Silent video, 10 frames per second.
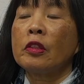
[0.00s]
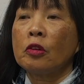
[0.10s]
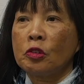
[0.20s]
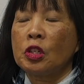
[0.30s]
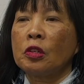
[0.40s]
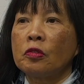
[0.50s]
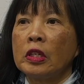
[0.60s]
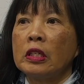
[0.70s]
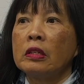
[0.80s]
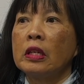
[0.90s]
her
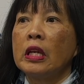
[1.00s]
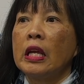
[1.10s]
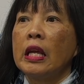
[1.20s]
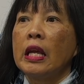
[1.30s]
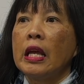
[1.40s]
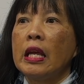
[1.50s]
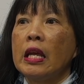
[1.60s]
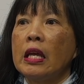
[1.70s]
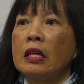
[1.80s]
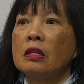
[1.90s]
children
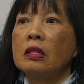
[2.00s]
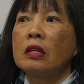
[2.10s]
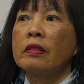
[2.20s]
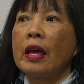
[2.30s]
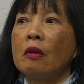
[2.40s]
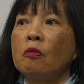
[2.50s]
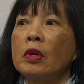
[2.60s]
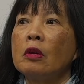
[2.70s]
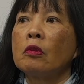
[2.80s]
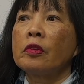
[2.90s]
and that
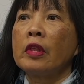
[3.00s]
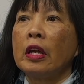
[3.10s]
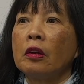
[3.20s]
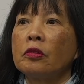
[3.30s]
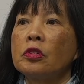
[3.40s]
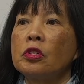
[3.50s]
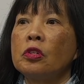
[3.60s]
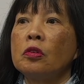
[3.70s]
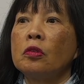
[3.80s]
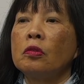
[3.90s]
we were there
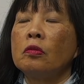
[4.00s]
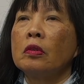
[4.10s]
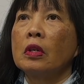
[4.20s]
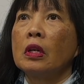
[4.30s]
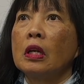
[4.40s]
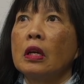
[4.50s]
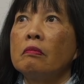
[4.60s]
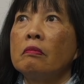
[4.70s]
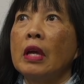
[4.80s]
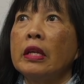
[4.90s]
to
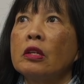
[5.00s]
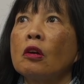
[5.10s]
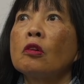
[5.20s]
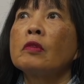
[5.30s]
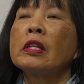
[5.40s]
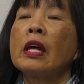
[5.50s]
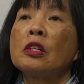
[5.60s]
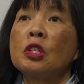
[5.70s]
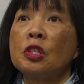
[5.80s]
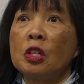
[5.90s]
make her
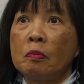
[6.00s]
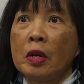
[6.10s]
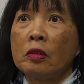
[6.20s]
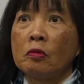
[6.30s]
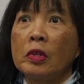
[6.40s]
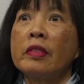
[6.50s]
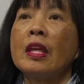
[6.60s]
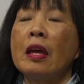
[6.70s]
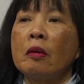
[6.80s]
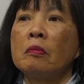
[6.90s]
relationship better with
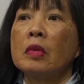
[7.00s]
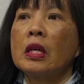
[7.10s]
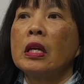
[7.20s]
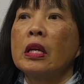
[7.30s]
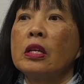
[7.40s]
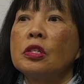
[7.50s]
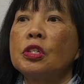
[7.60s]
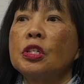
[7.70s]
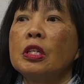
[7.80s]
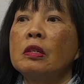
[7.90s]
them,
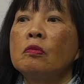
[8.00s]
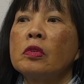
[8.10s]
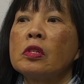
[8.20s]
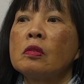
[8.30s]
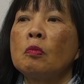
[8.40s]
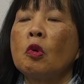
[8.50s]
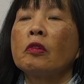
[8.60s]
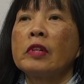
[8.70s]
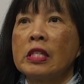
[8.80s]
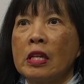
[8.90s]
she was
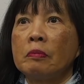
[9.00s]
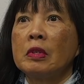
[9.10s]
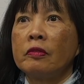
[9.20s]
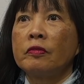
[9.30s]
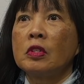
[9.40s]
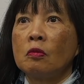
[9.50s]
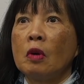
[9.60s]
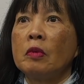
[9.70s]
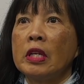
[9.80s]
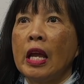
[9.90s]
more receptive to
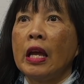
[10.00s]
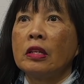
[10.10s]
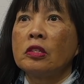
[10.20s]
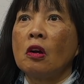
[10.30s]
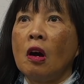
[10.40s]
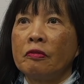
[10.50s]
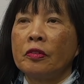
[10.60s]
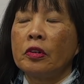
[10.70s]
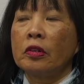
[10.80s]
what we had to offer.